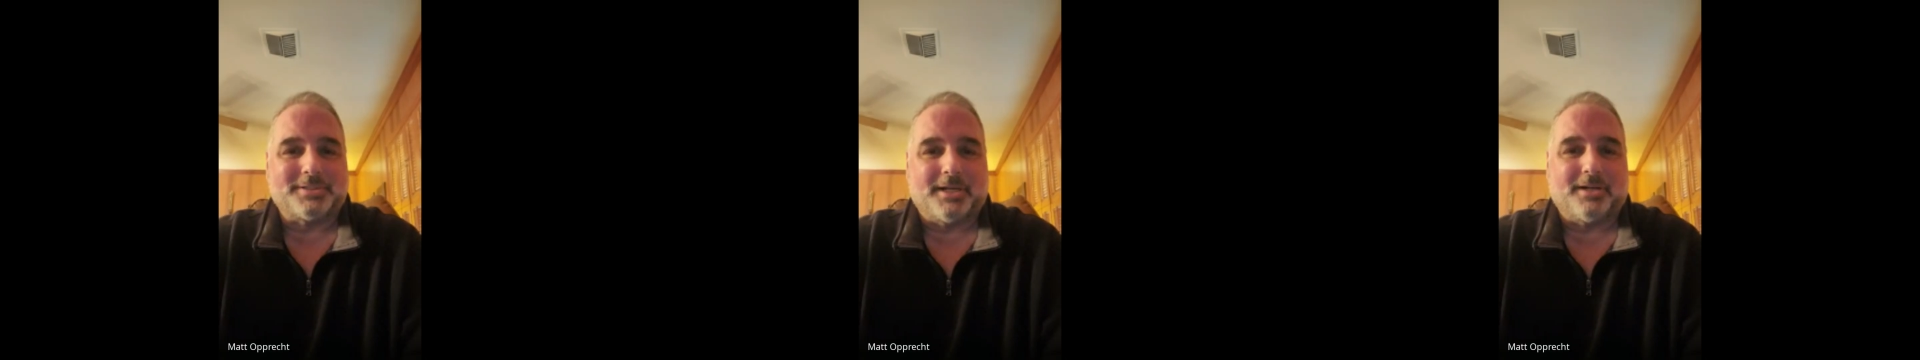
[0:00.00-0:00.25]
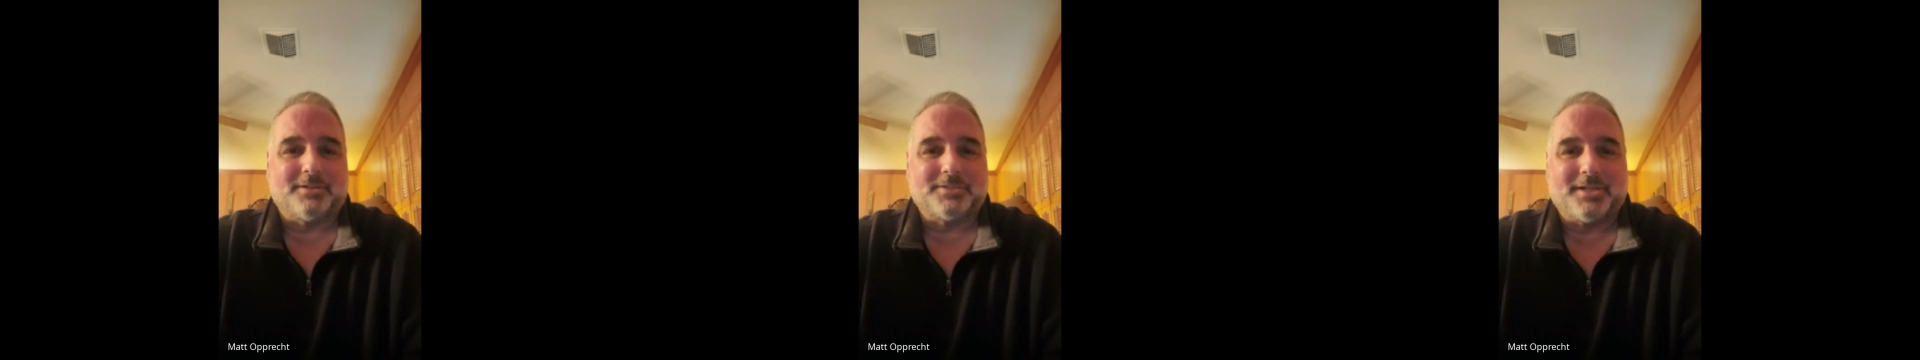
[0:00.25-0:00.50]

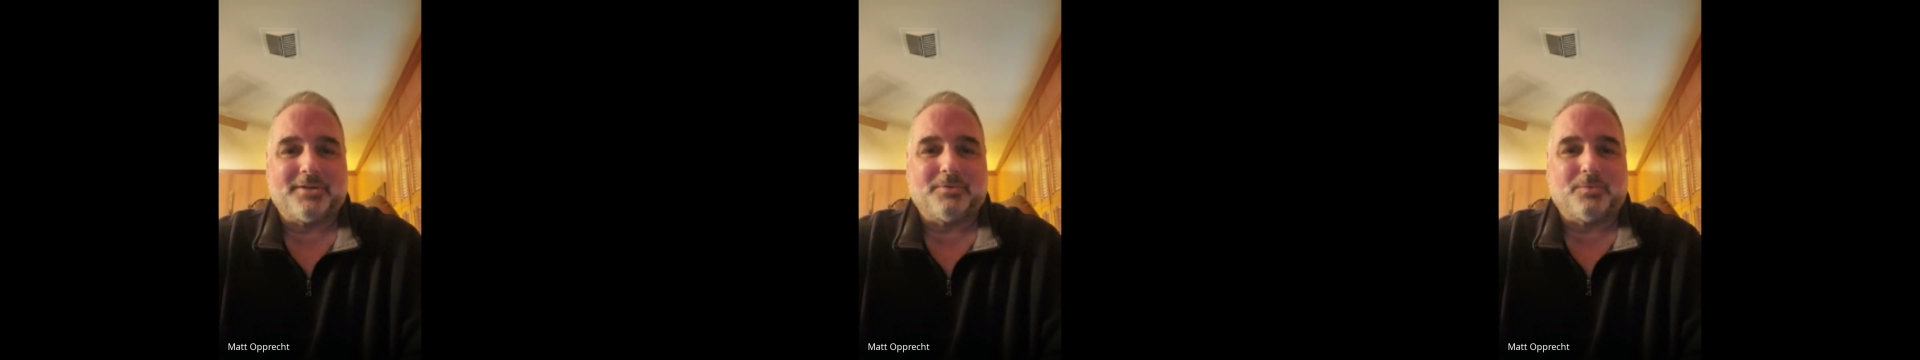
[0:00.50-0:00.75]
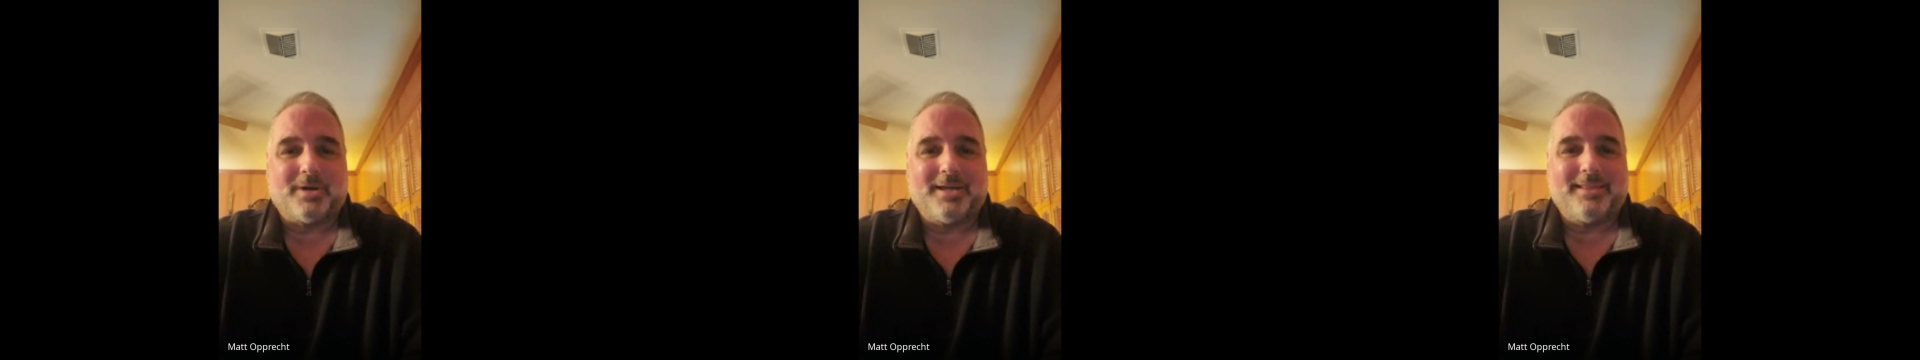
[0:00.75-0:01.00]
and I'll tell you
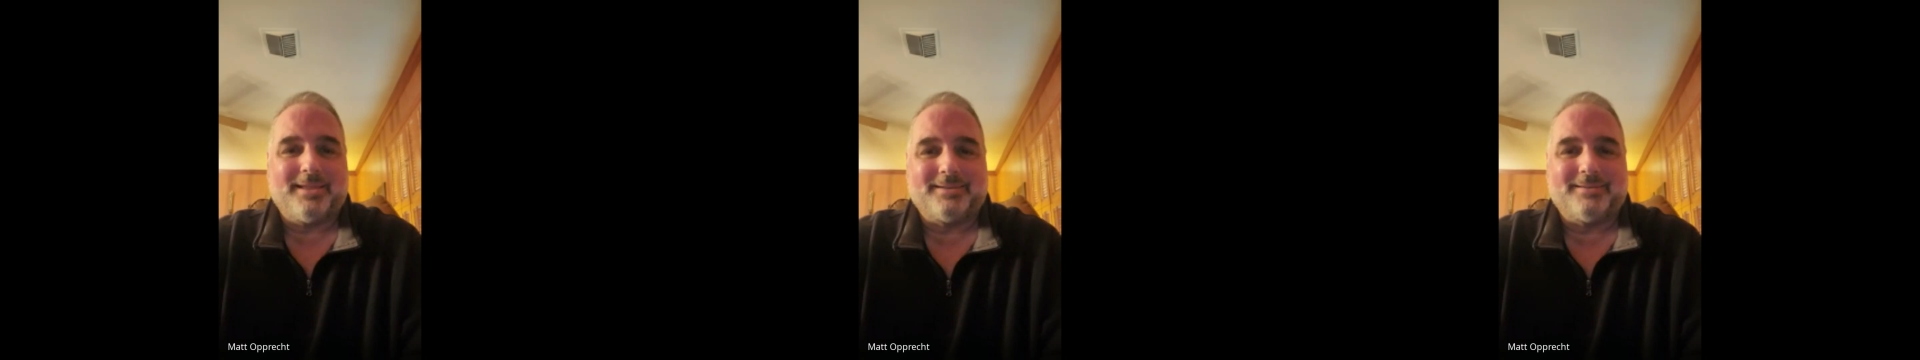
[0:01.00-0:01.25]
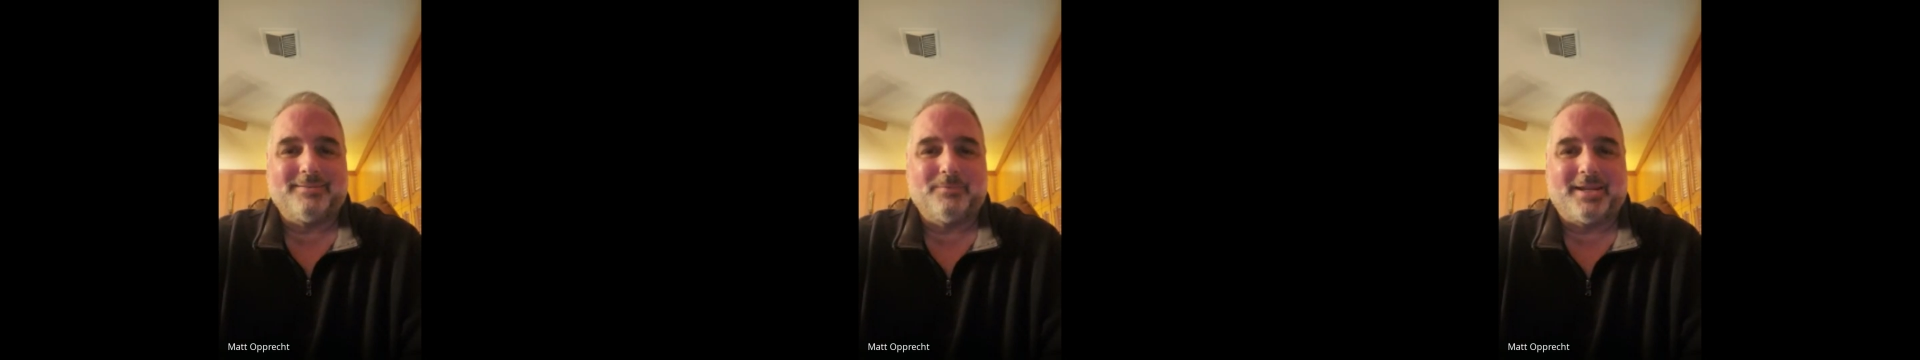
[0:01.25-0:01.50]
why
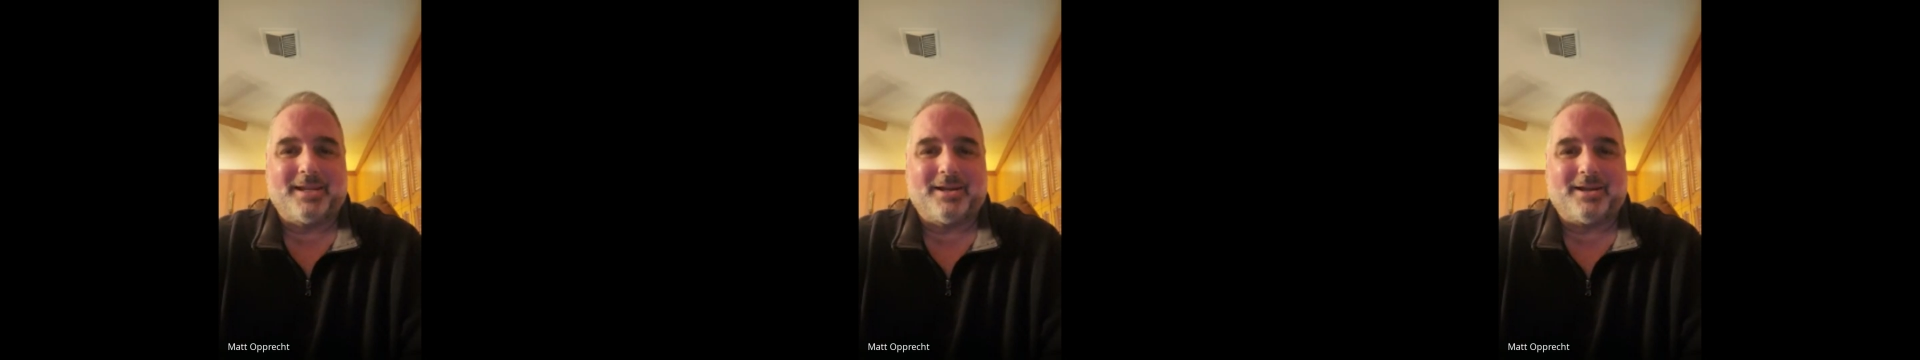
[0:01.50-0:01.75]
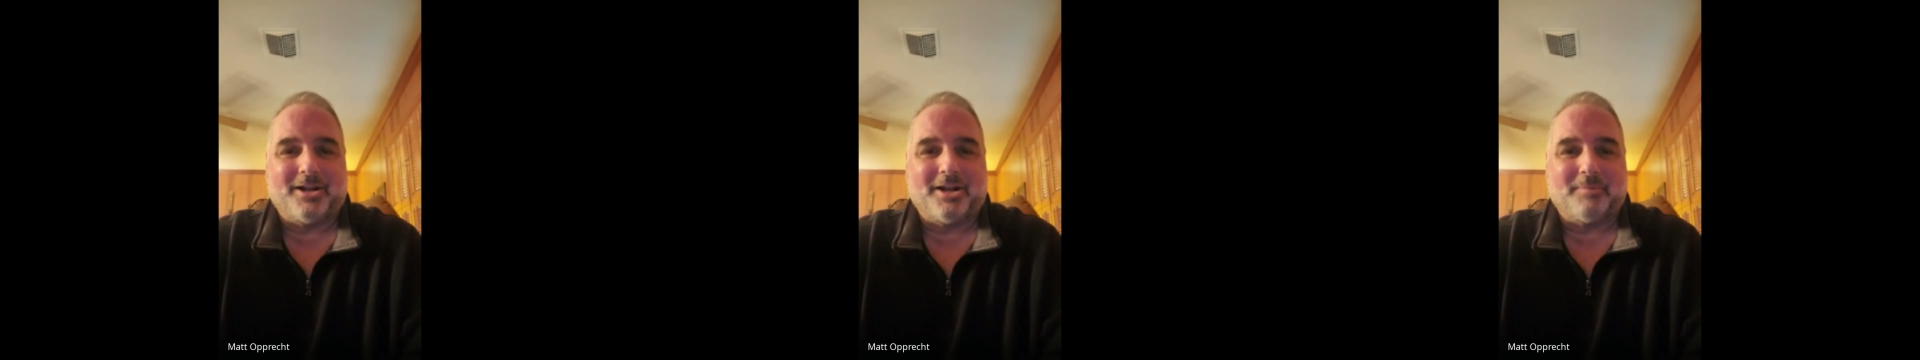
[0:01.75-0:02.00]
that we get
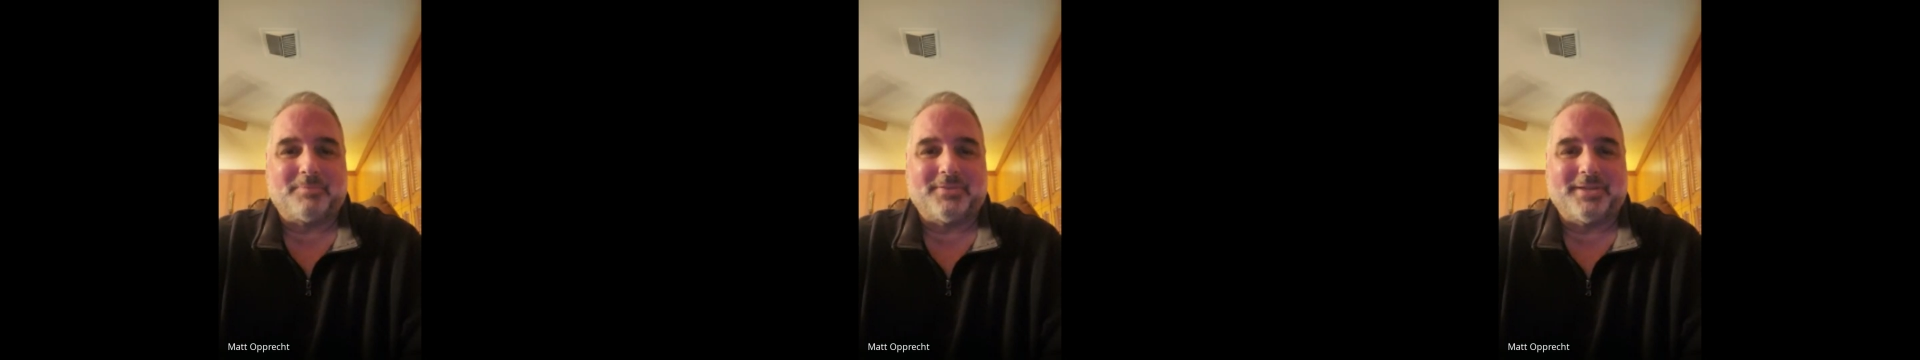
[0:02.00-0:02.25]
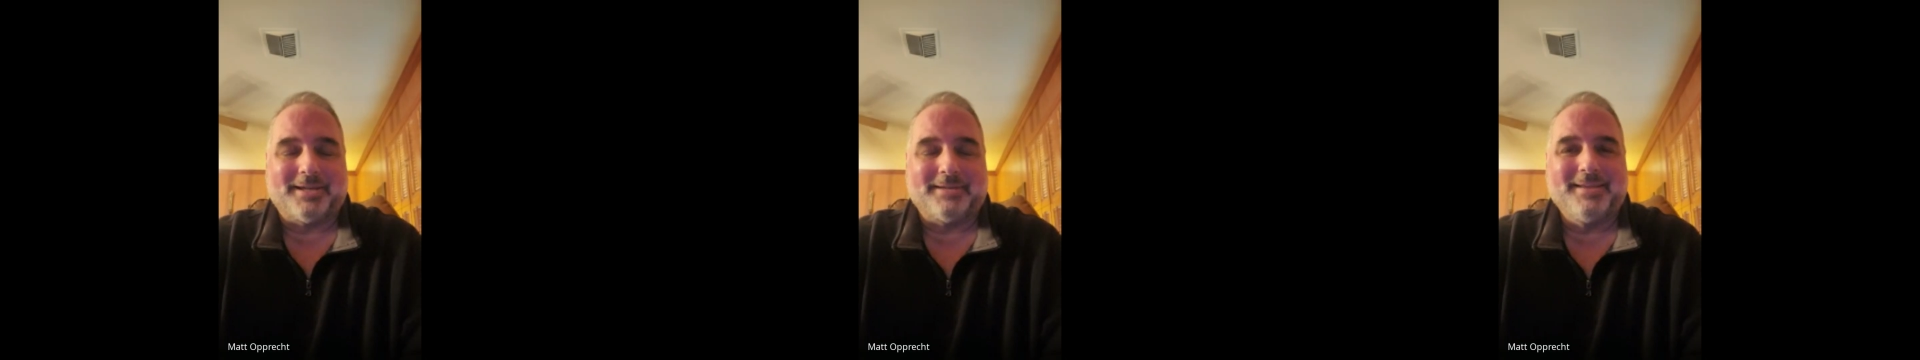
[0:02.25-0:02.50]
hung up on
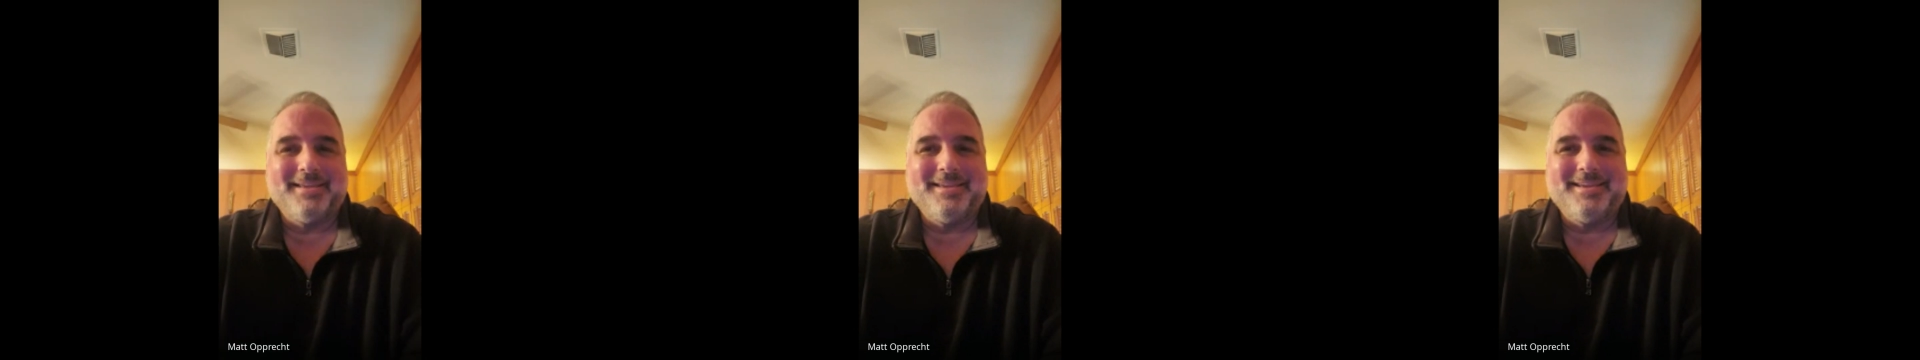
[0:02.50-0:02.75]
that.